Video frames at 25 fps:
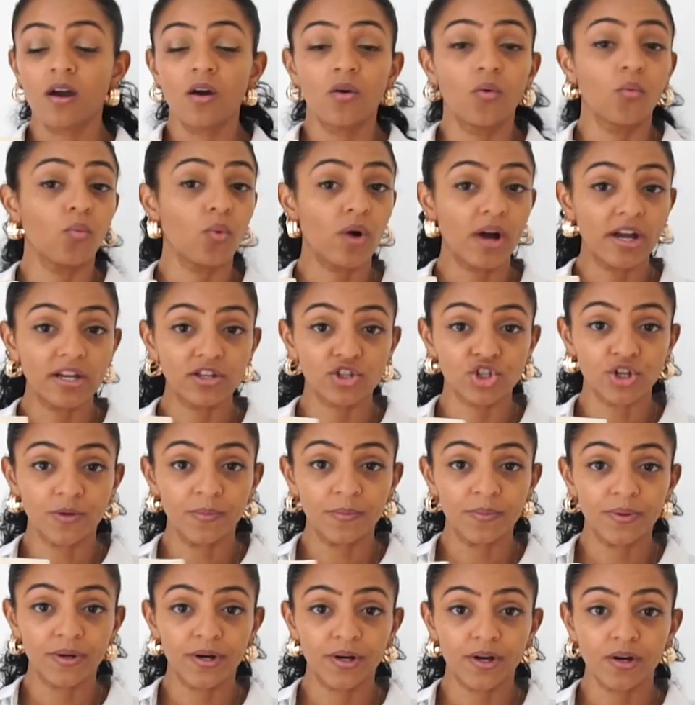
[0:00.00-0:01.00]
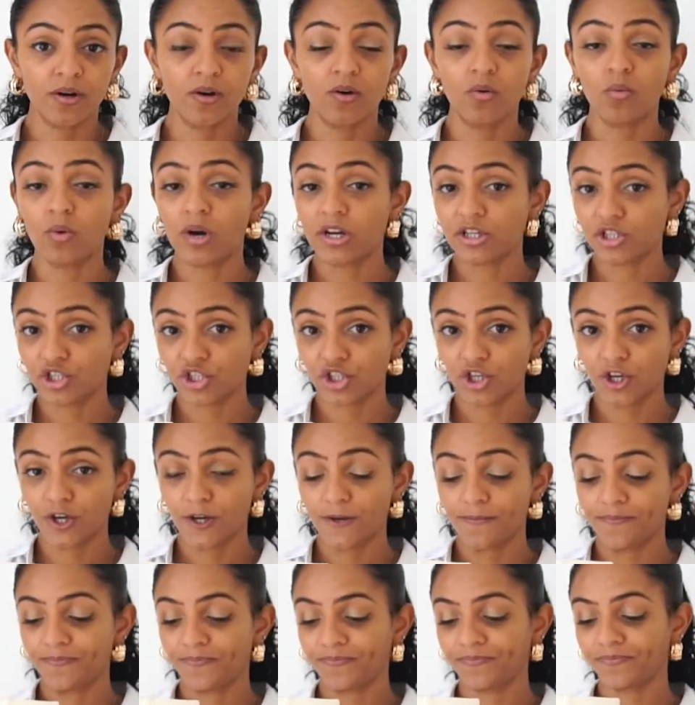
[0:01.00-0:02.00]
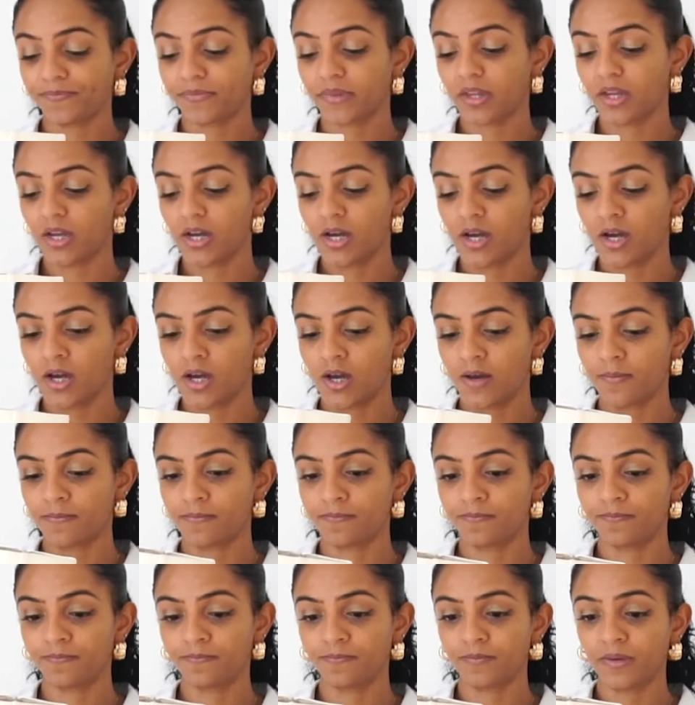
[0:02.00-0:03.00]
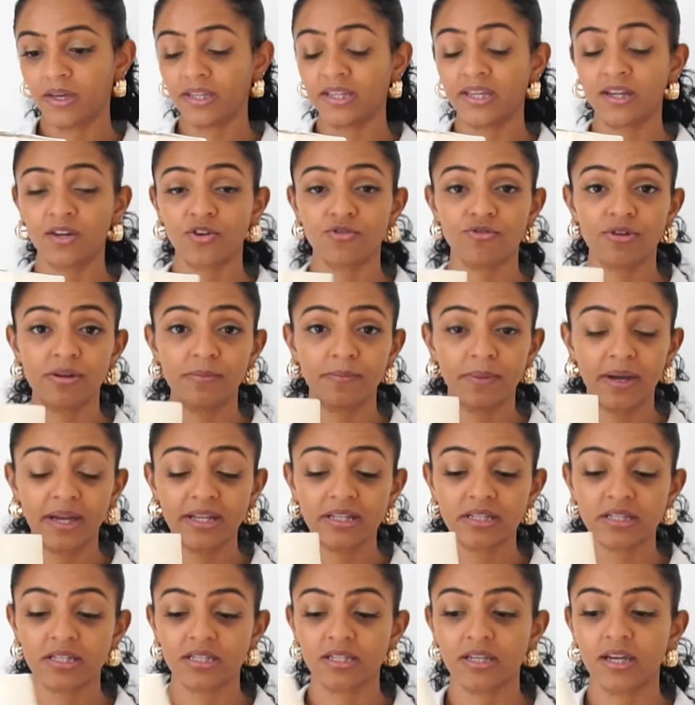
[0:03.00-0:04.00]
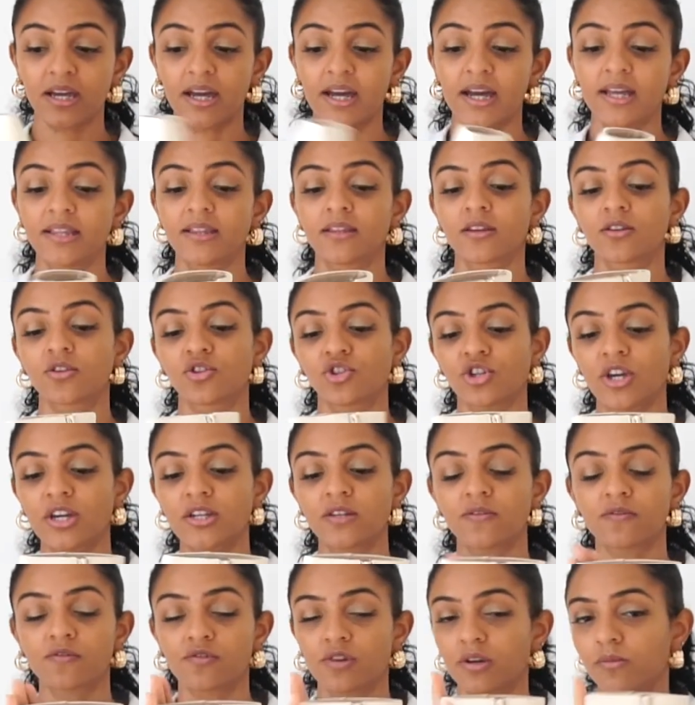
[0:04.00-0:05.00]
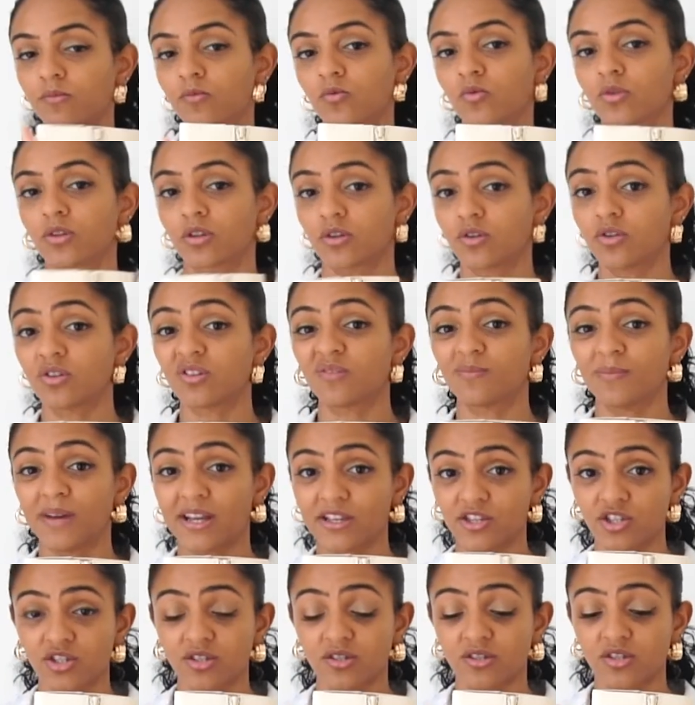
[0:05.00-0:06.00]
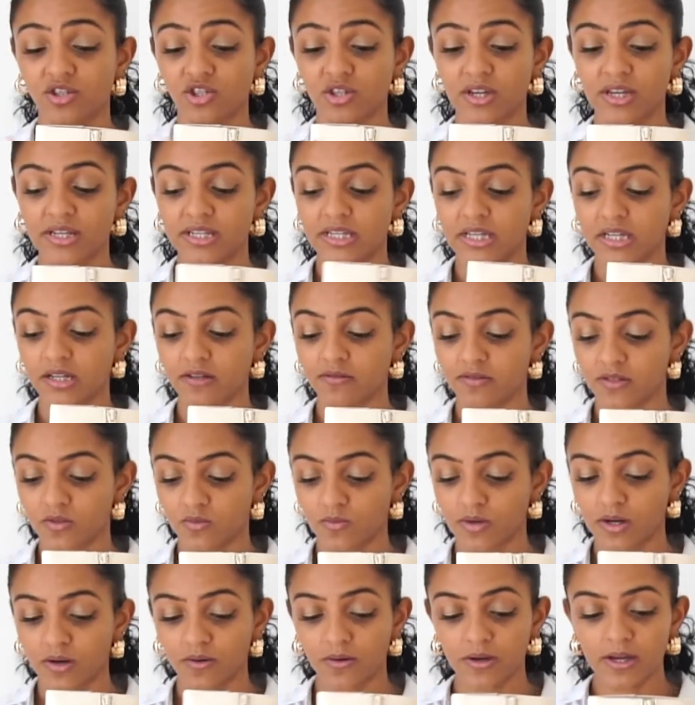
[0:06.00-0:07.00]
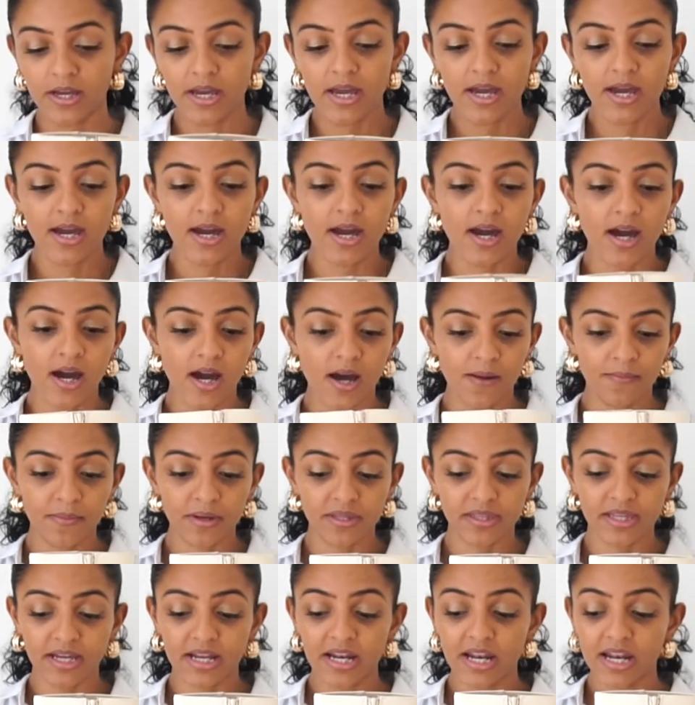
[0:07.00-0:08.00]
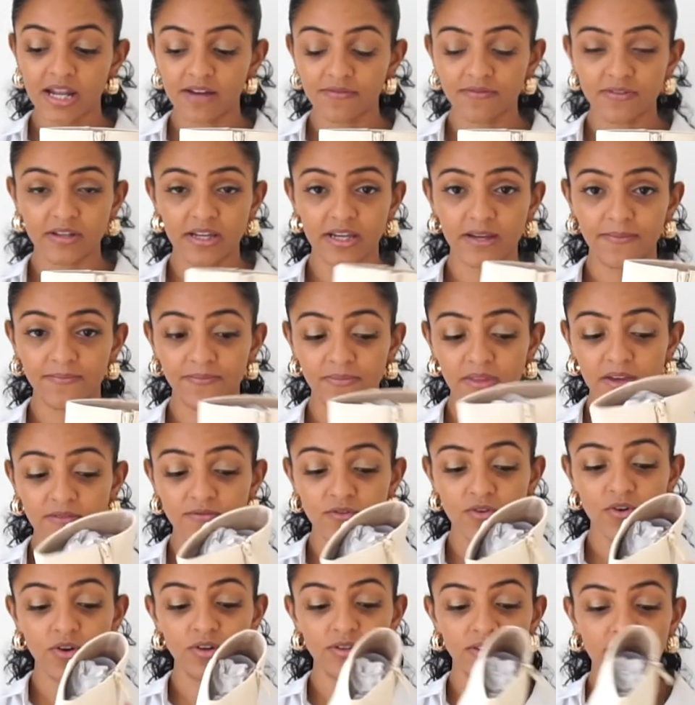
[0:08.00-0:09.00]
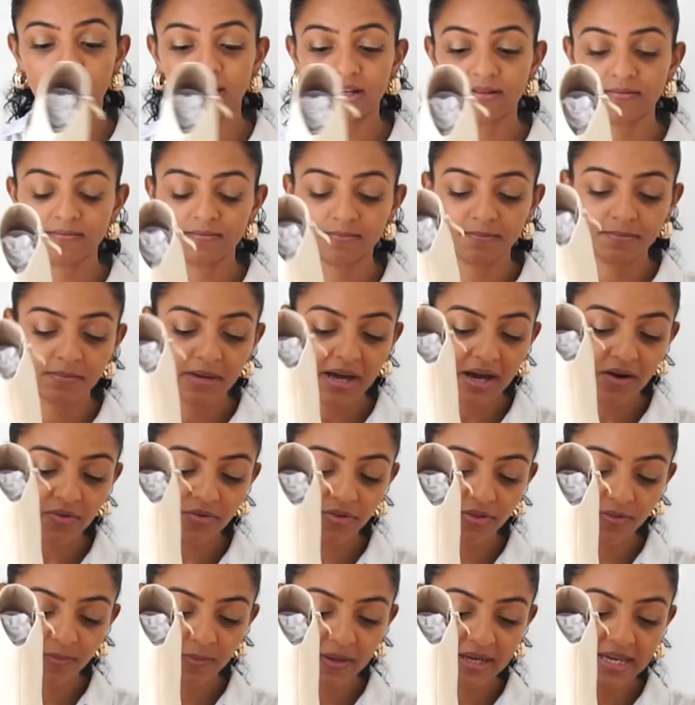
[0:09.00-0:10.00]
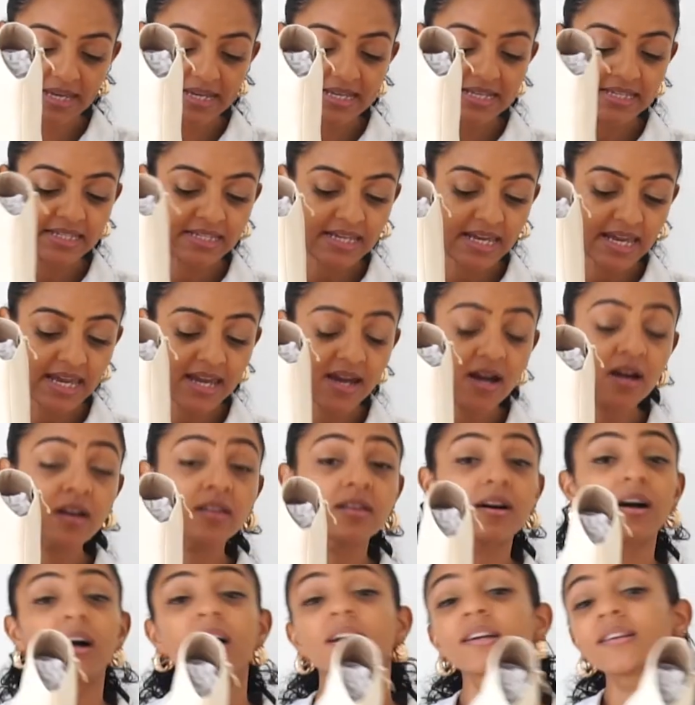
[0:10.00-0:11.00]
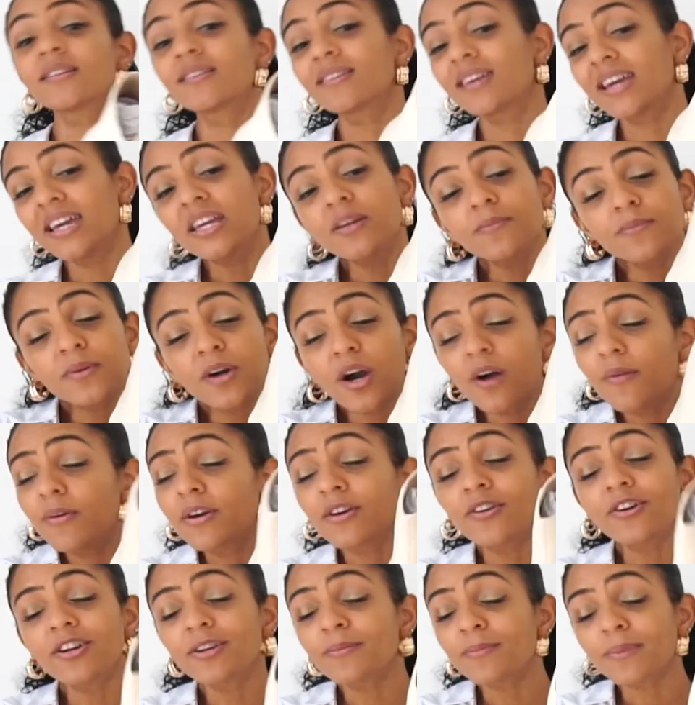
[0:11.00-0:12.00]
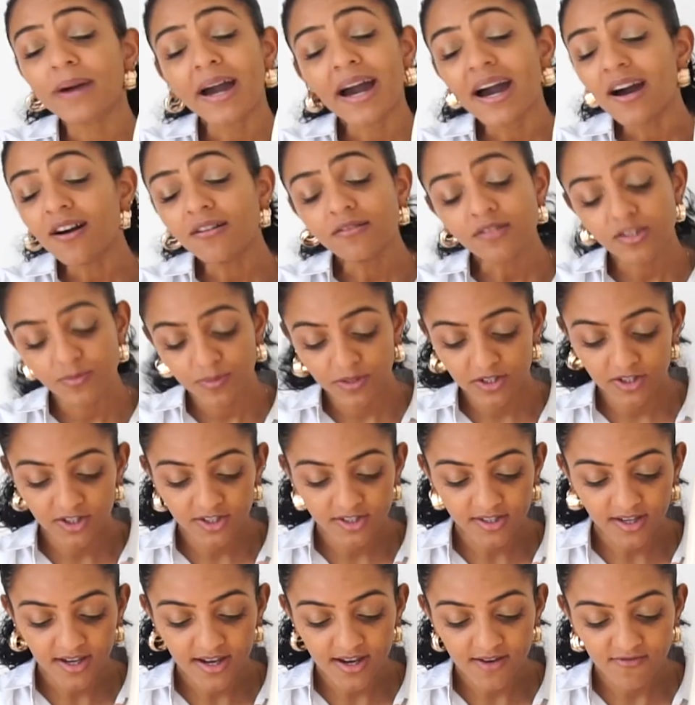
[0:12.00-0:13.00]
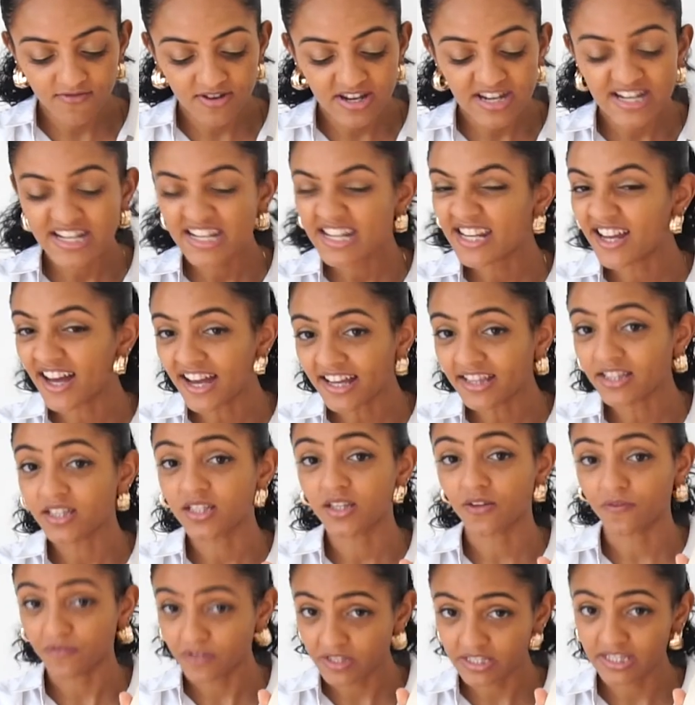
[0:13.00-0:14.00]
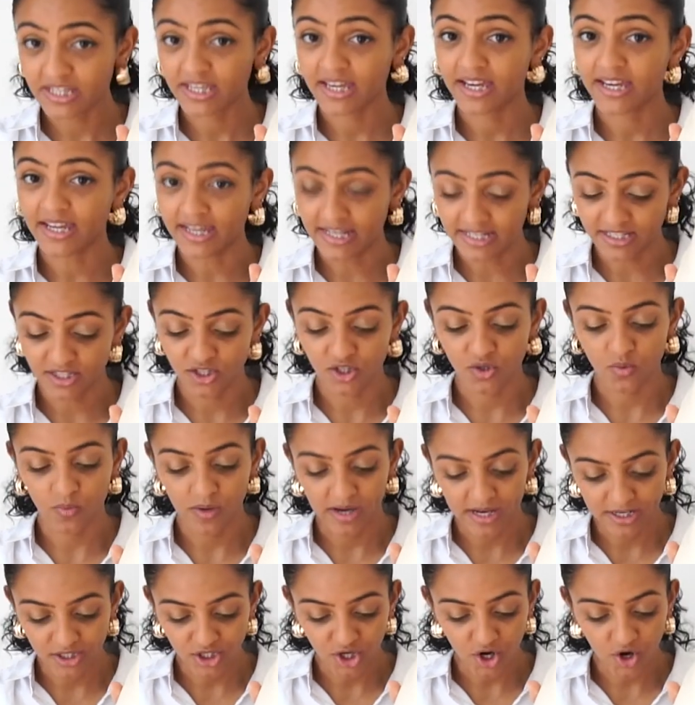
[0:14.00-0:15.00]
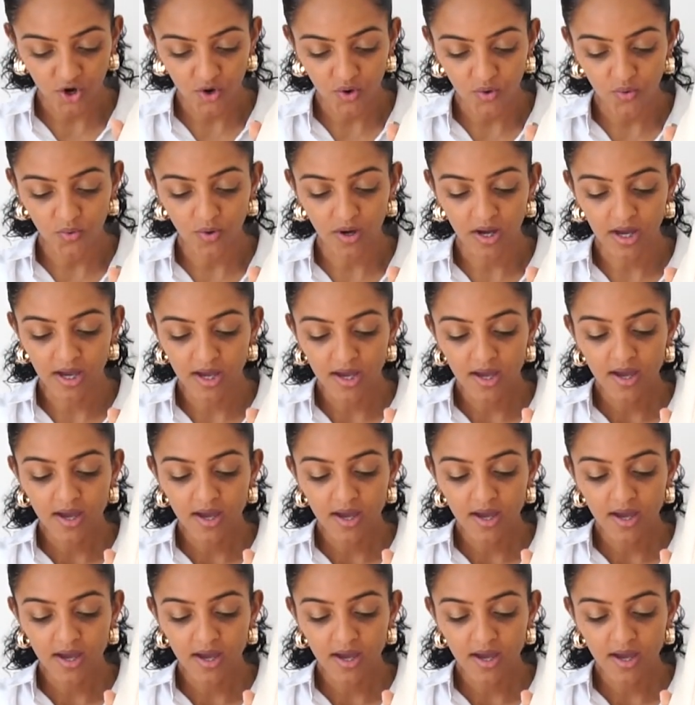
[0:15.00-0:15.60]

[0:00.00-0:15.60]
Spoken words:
white jumper, white shirt, and then cream pants, and the shade of cream could match the shade here as well. But they're lovely. They've got that mouthpiece here that I keep going on about because I really like the sophisticated square toe.